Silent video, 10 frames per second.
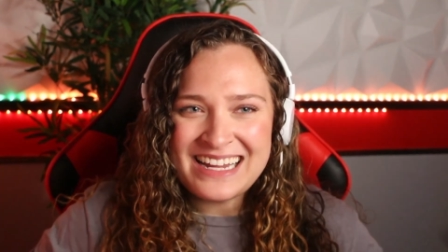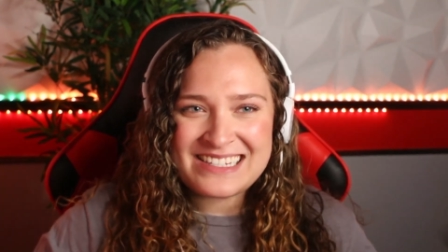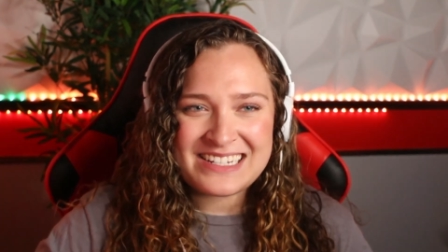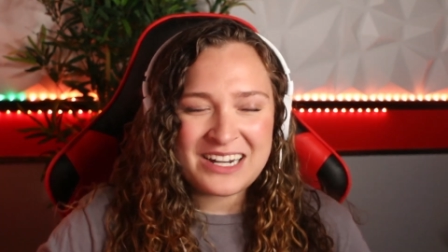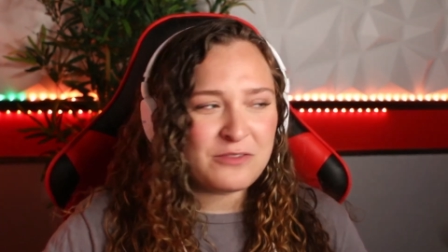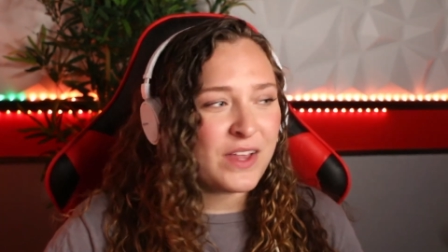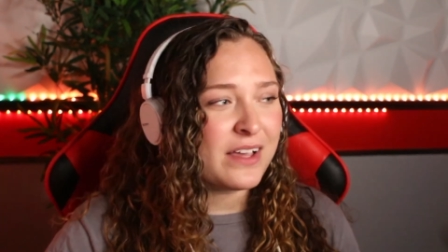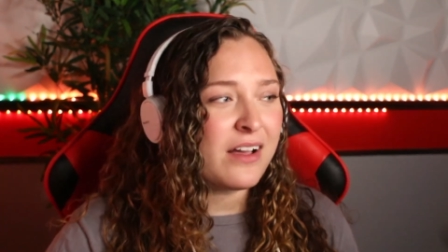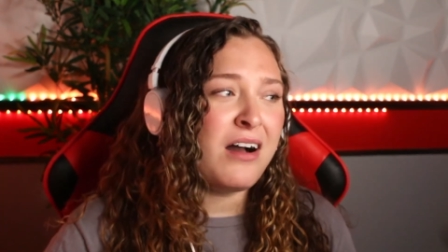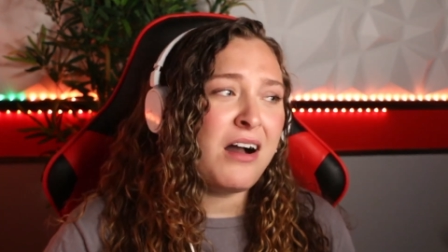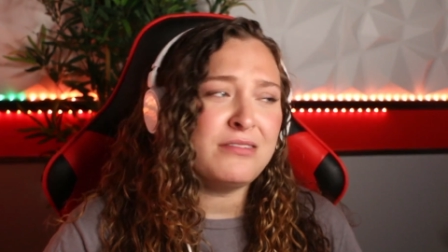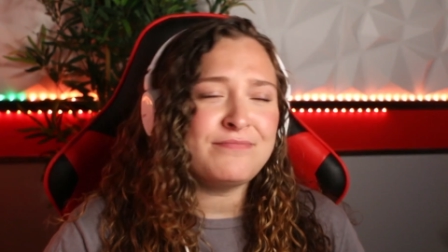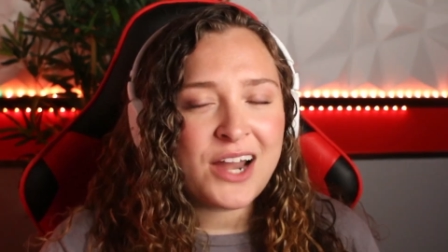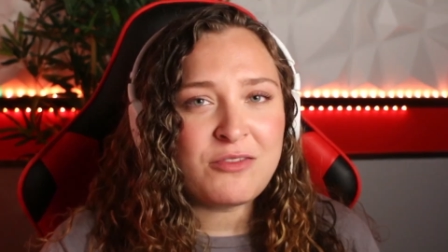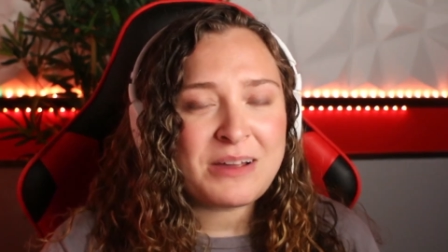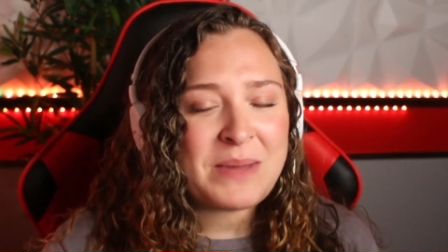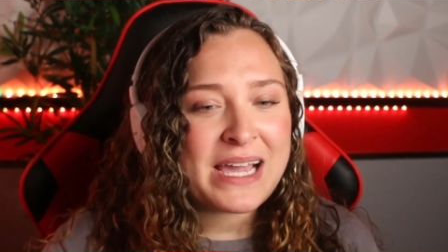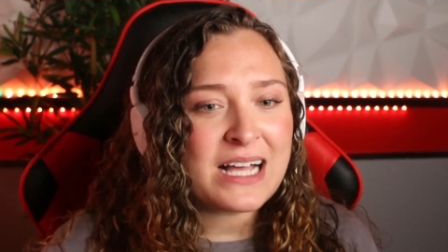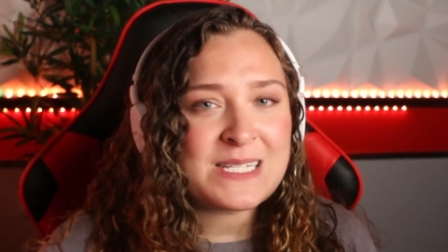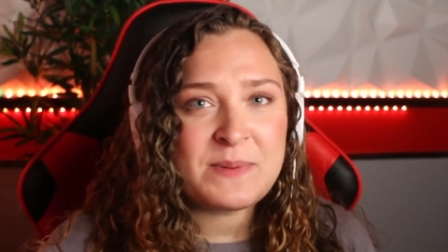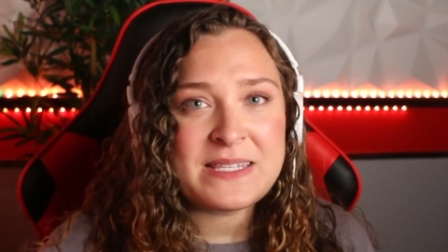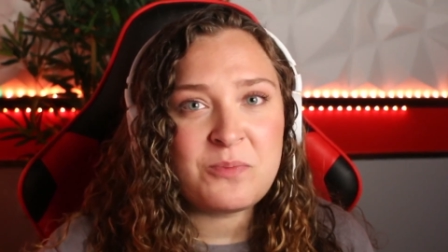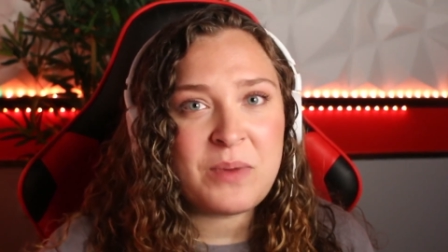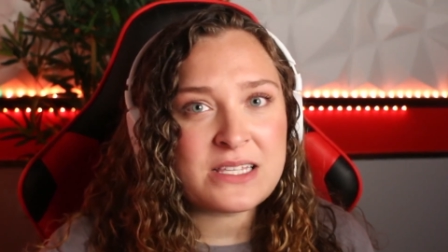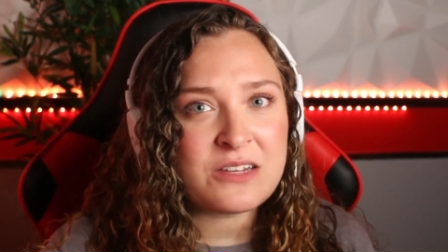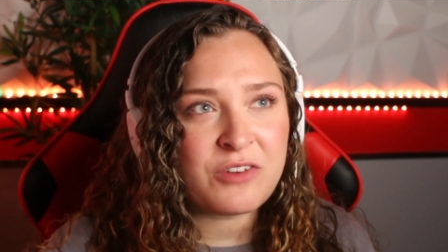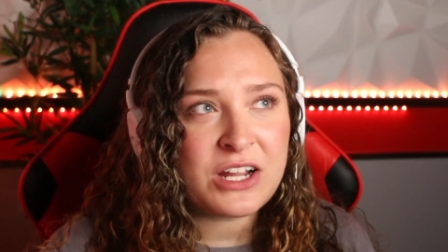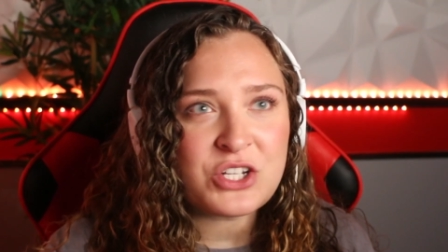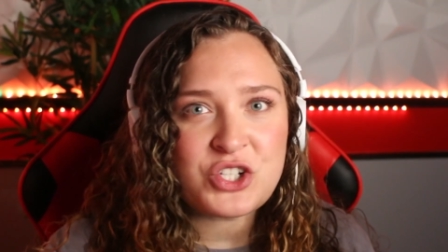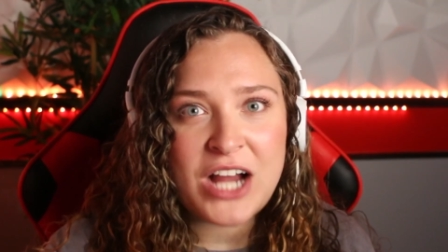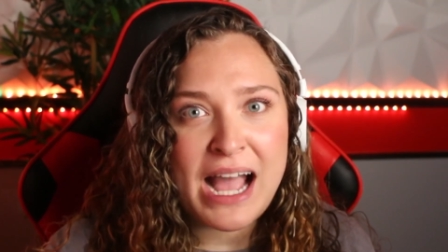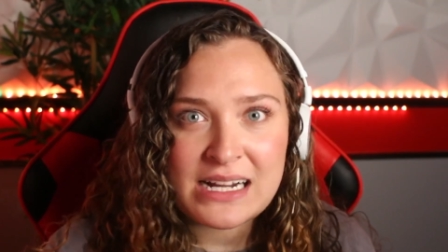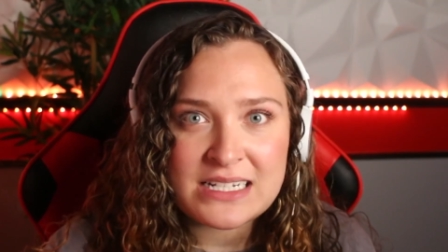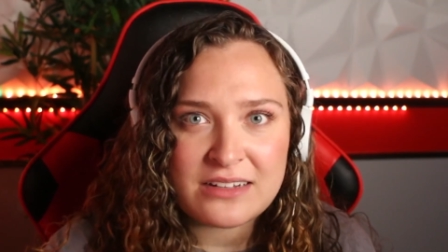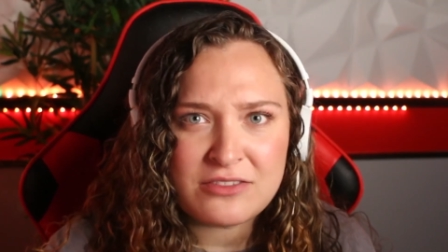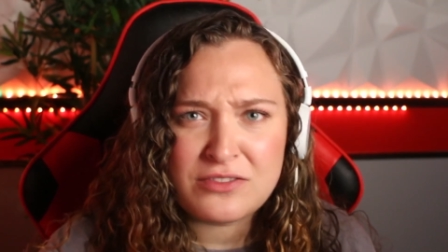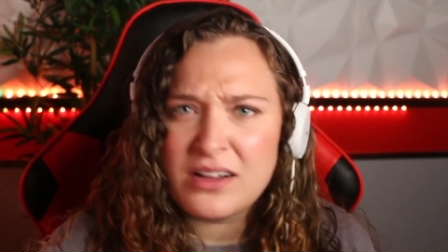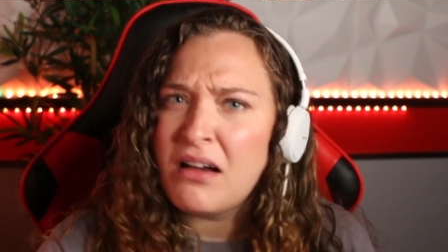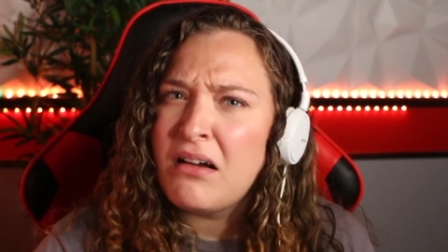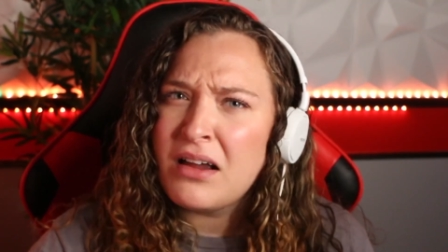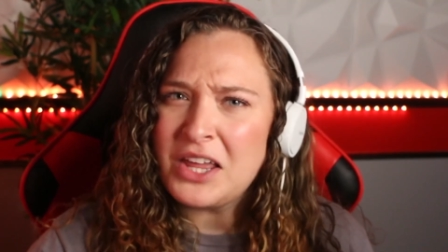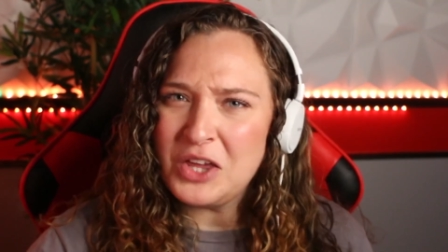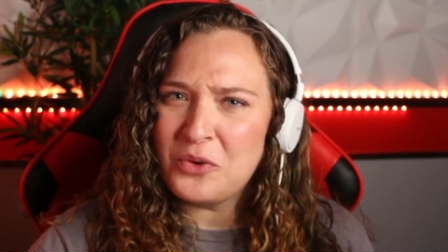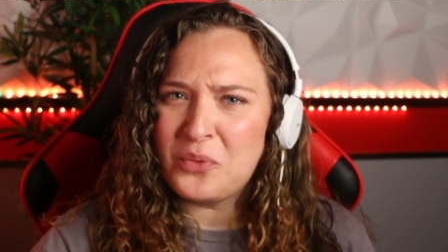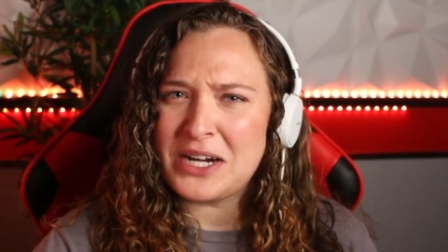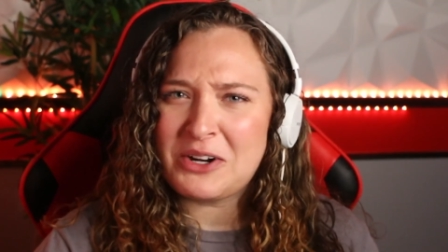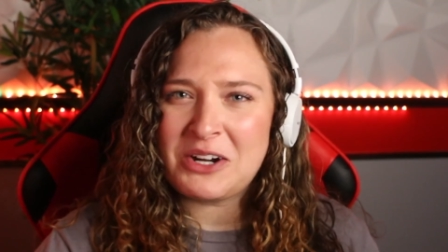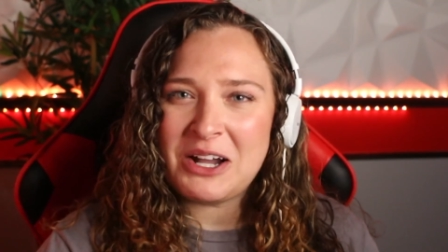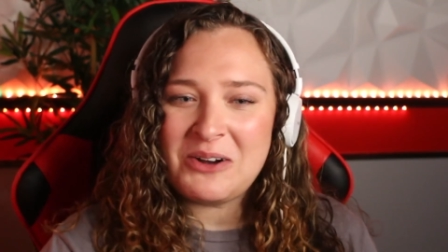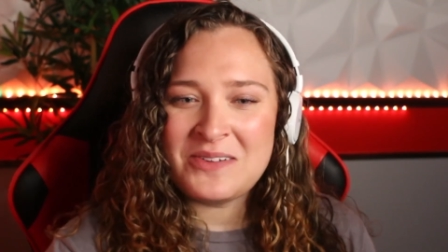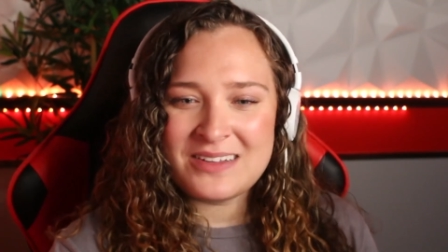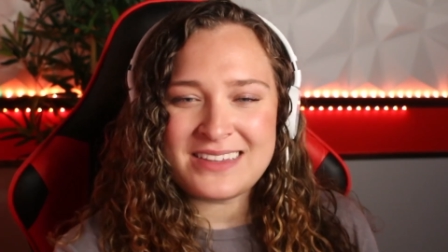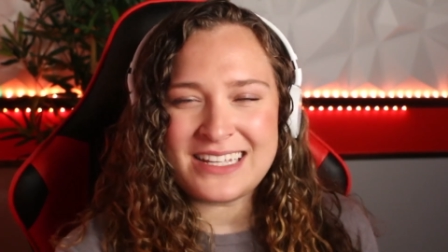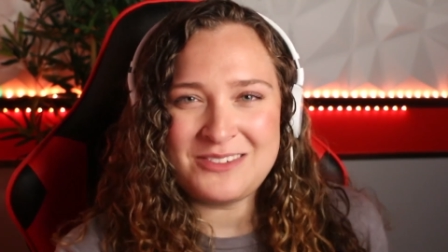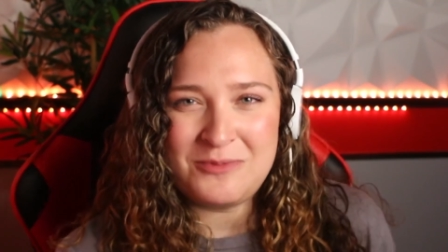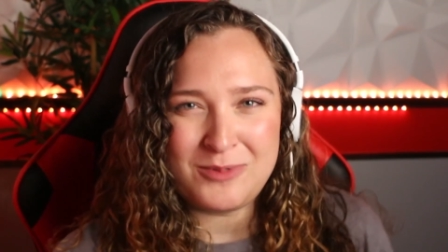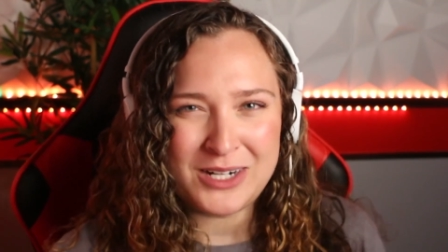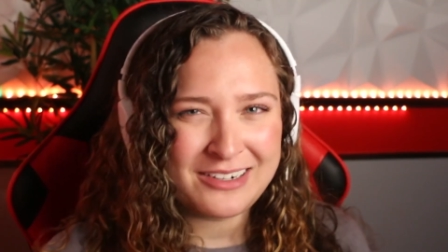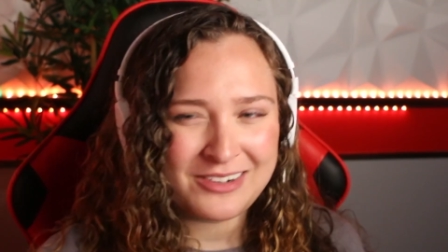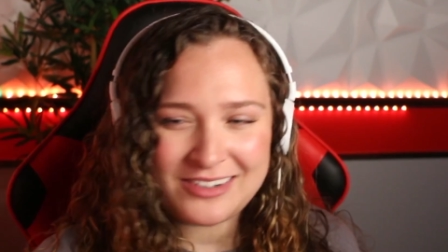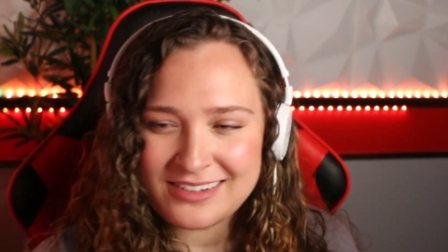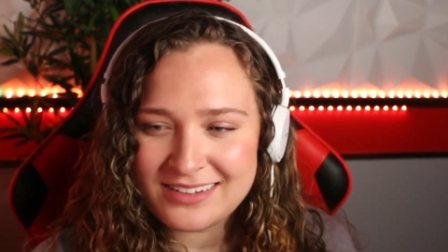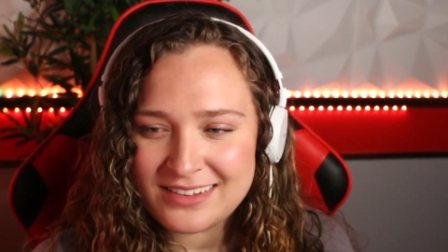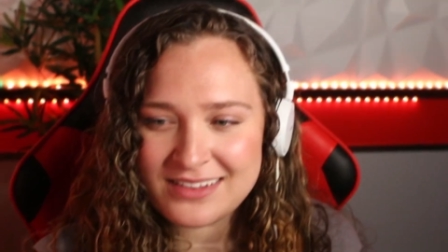Instead of like, oh, I don't find my husband's best friend attractive. You weirdo? That's weird.